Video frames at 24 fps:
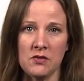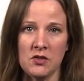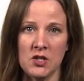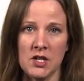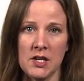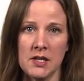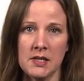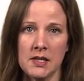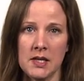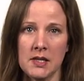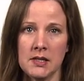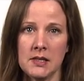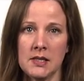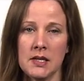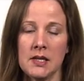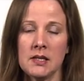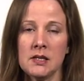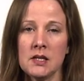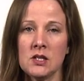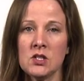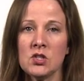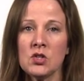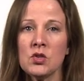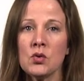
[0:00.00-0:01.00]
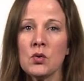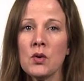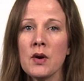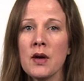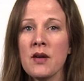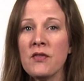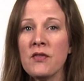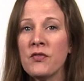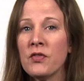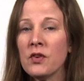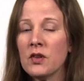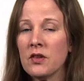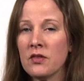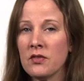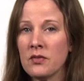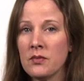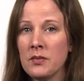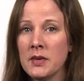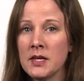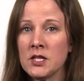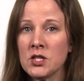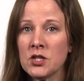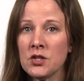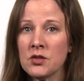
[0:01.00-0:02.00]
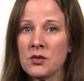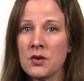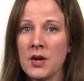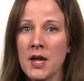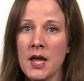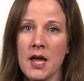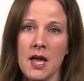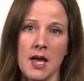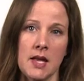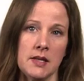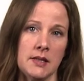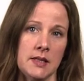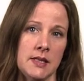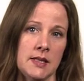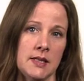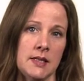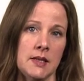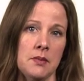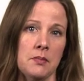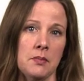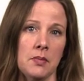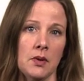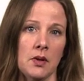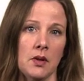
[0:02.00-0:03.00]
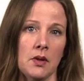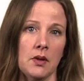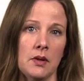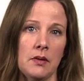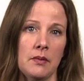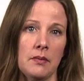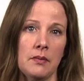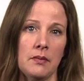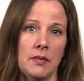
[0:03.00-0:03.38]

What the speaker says: of Jesus is a story full of mystery and symbol.